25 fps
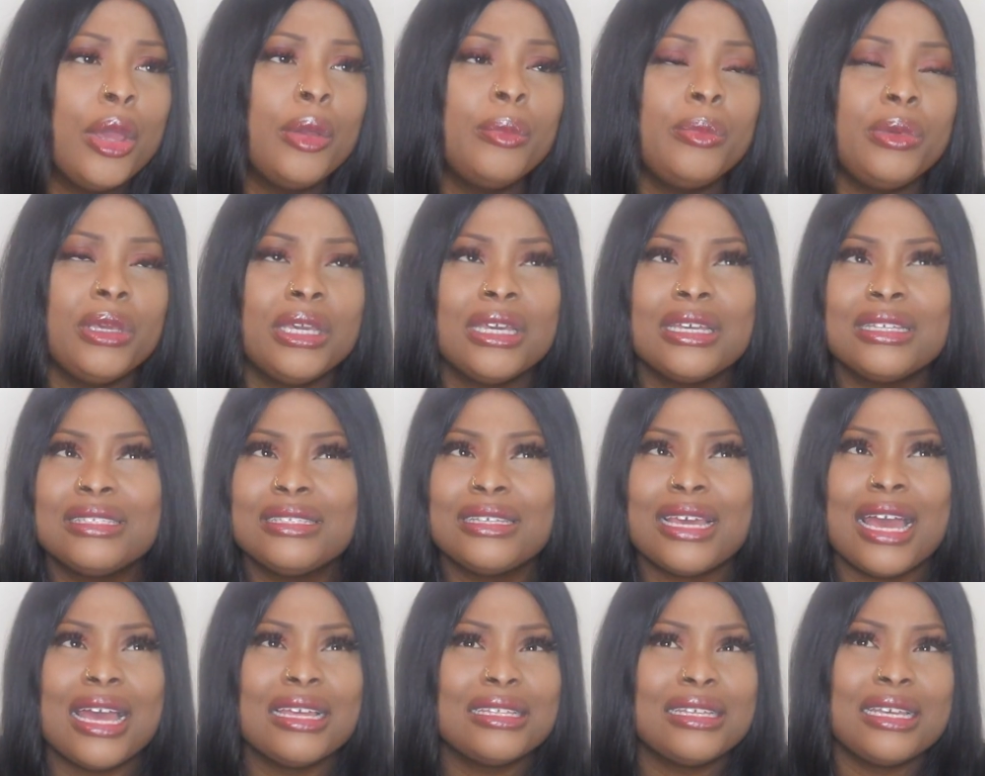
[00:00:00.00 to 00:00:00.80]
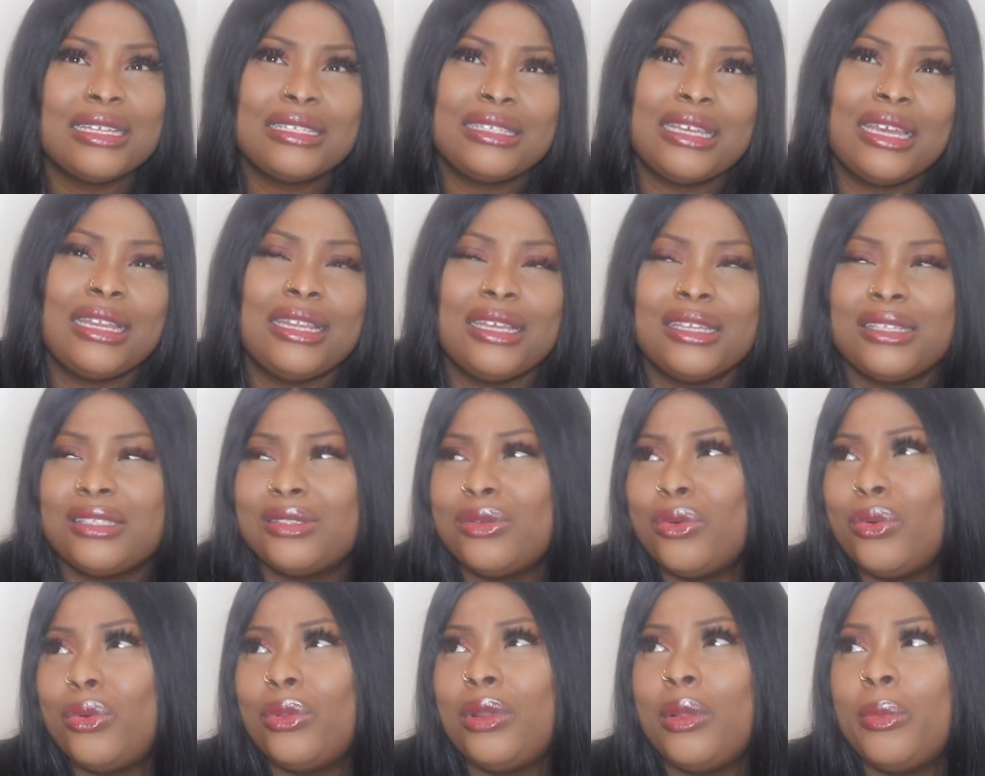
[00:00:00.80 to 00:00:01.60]
because as I said, it's
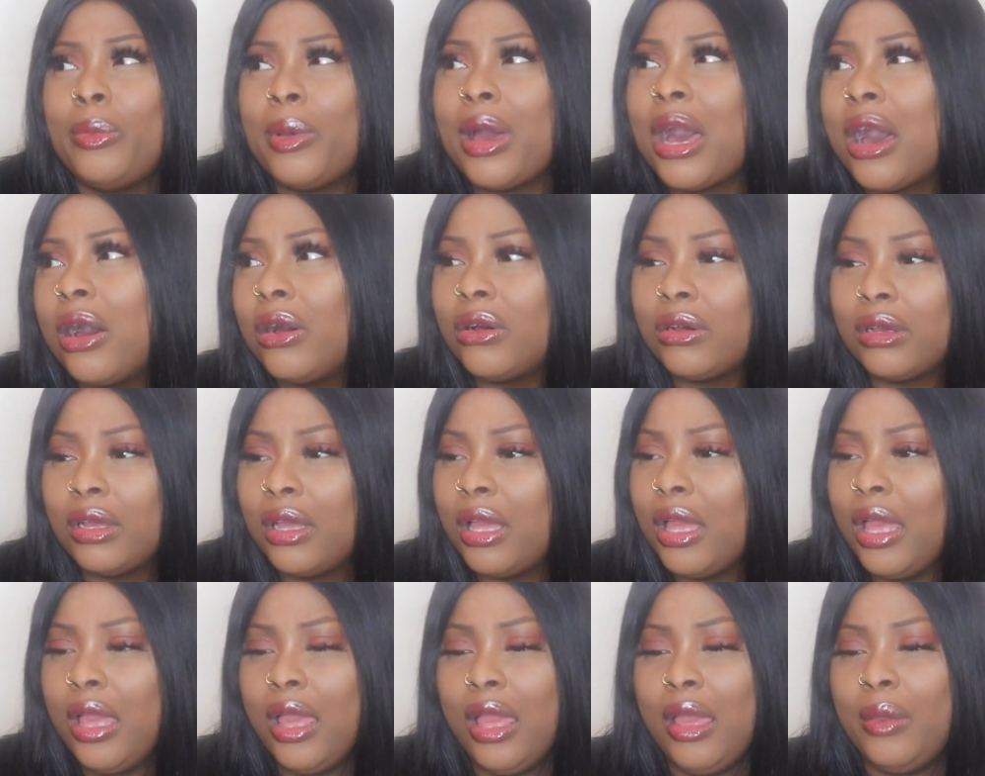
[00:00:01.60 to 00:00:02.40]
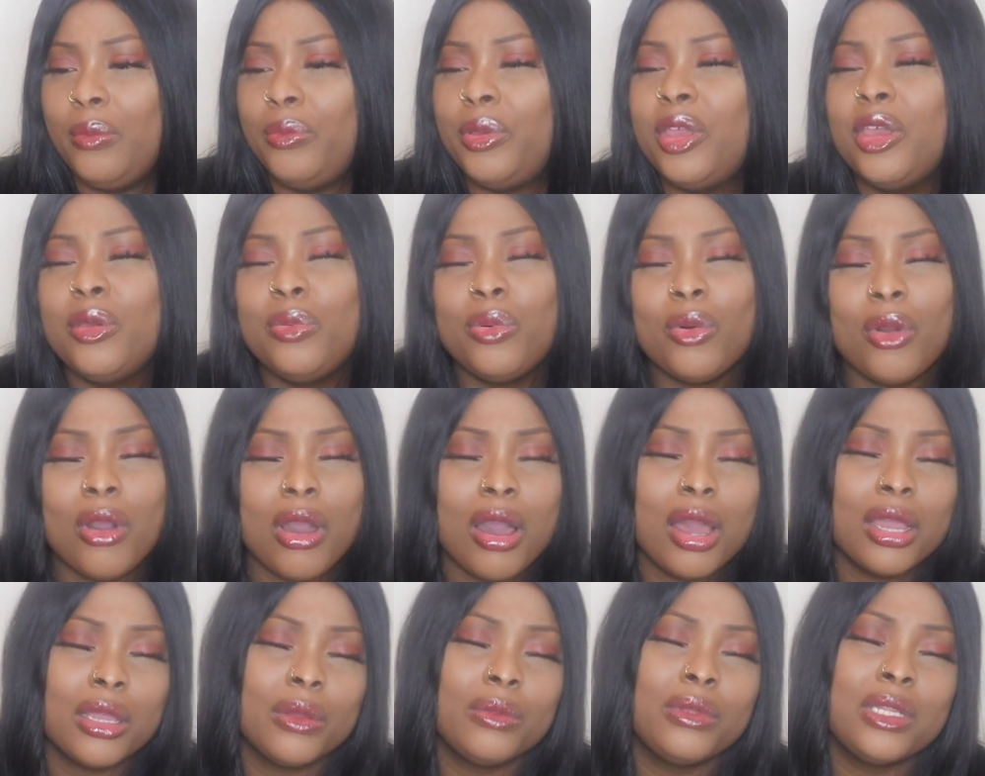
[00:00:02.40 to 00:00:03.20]
not all about people
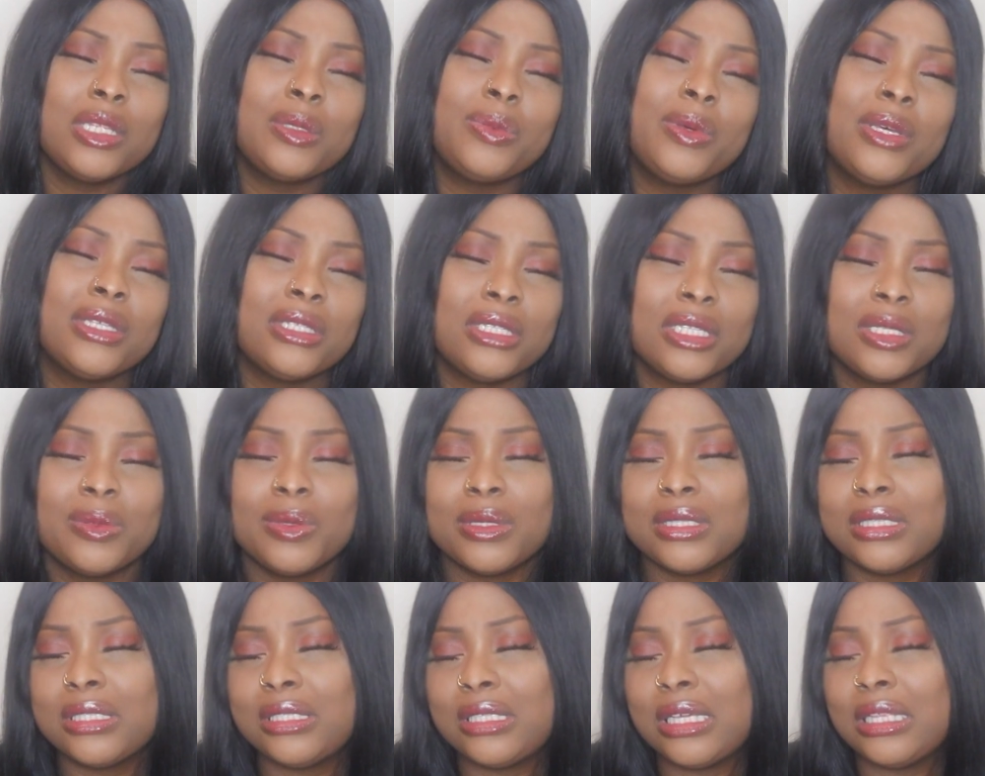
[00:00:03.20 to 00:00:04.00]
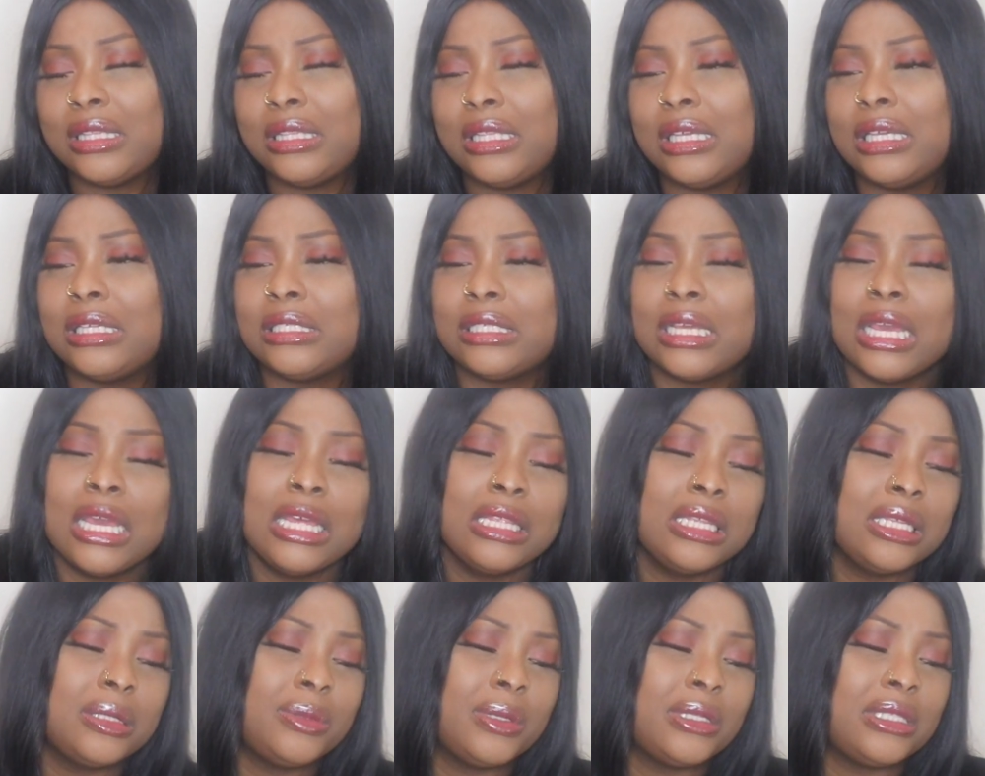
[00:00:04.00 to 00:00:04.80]
arguing this person said this
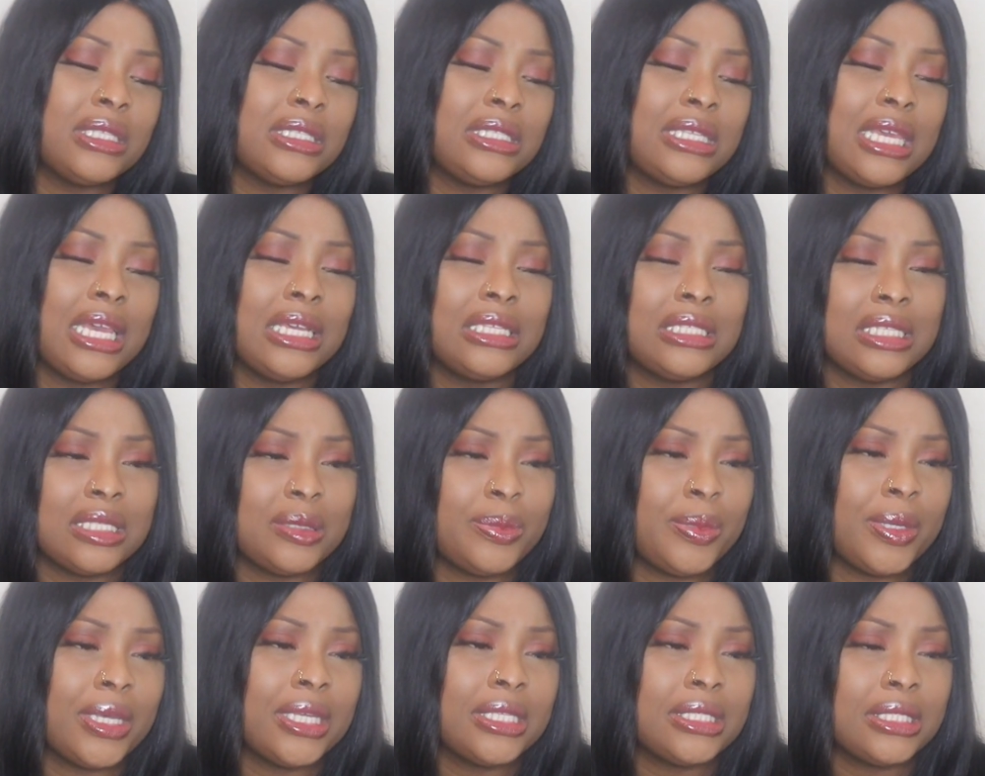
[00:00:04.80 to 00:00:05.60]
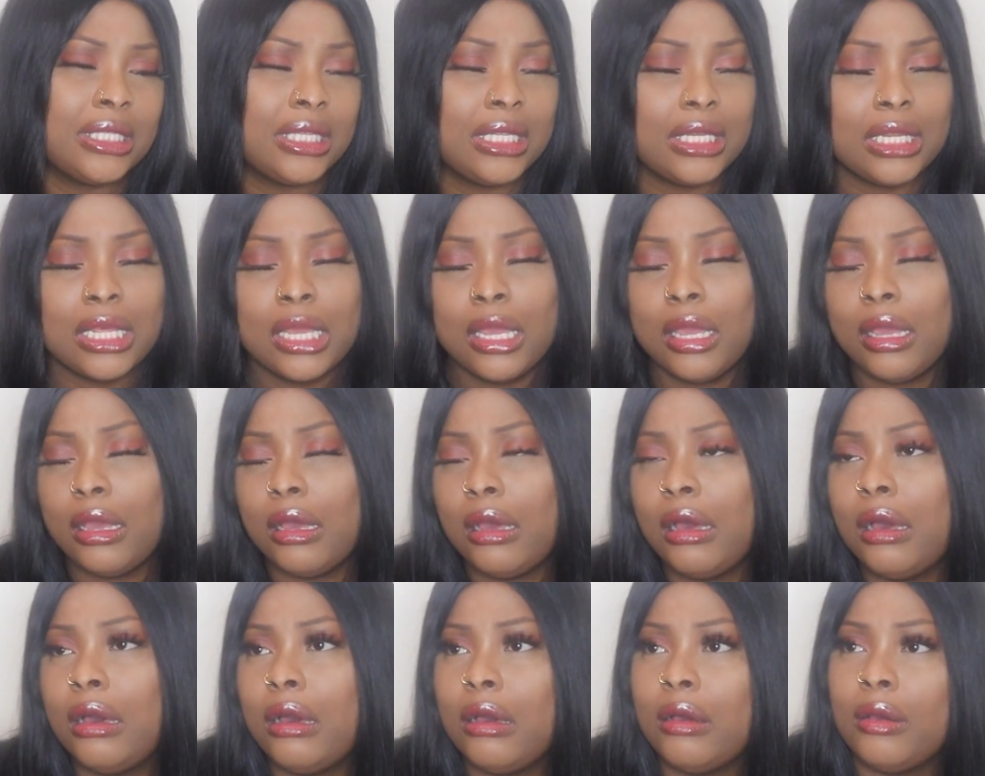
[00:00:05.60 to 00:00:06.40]
person texts this person,
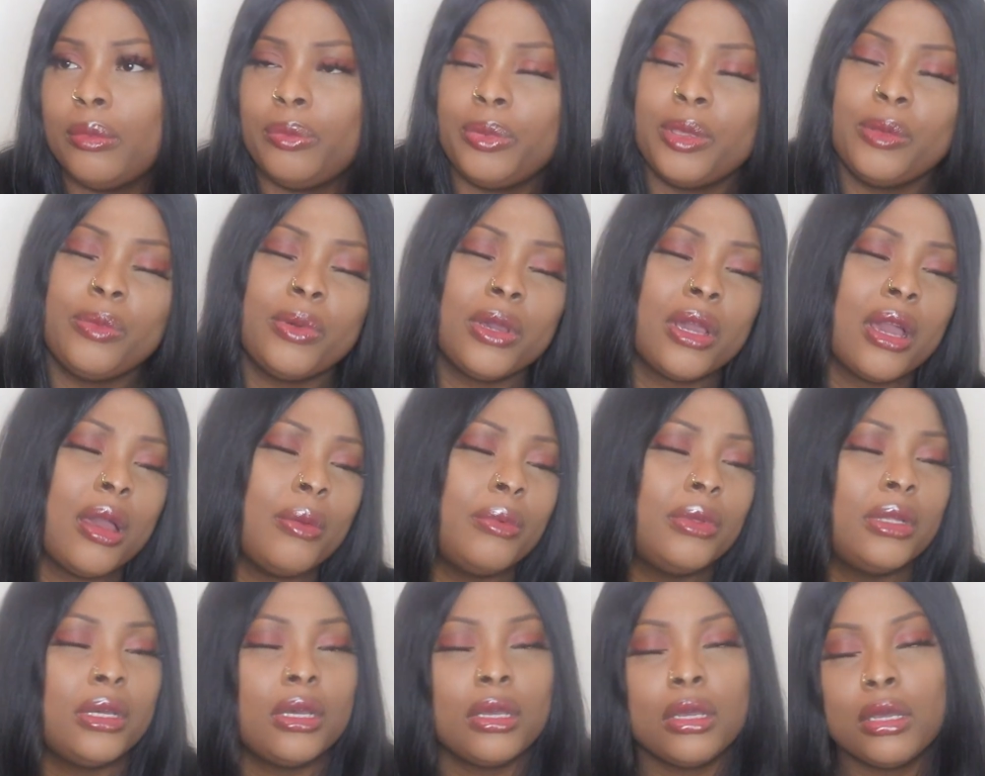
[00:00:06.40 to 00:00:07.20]
oh, people come,